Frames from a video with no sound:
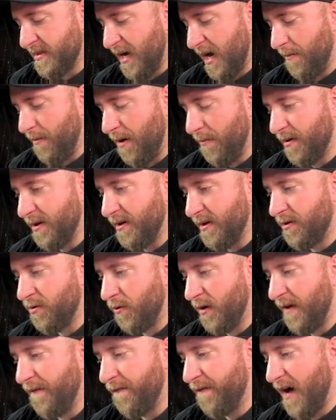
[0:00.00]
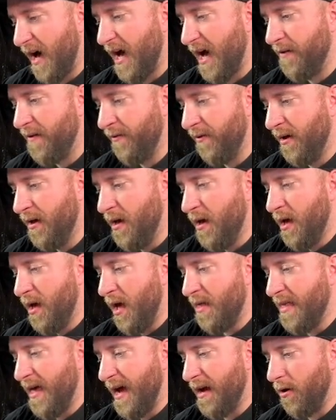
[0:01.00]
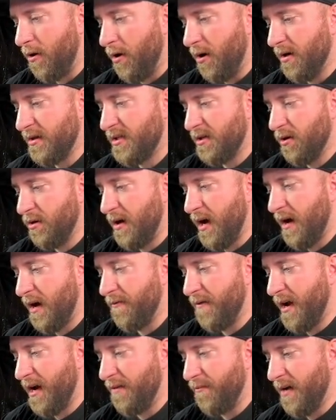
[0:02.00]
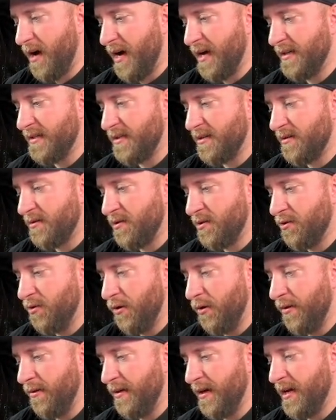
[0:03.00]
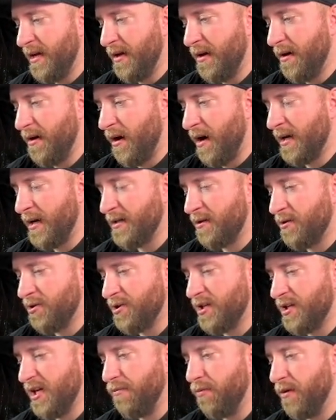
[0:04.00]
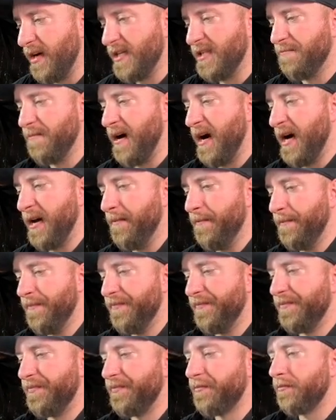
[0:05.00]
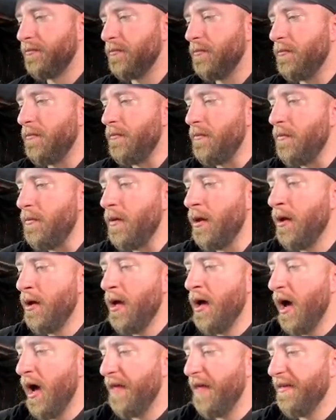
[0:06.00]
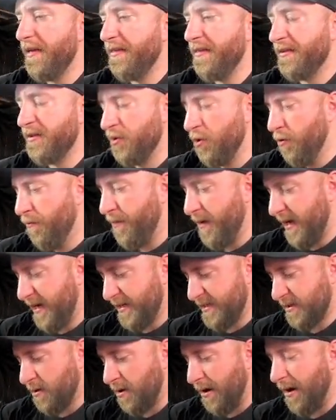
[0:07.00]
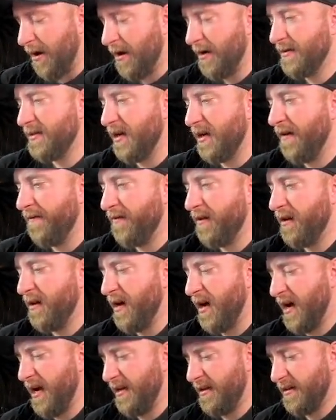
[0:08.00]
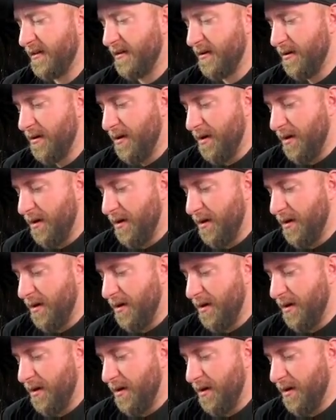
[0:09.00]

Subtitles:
time number to 25. And that also got randomized to the Oscar Tshiebwe spot. And then the two biggest cards of the night,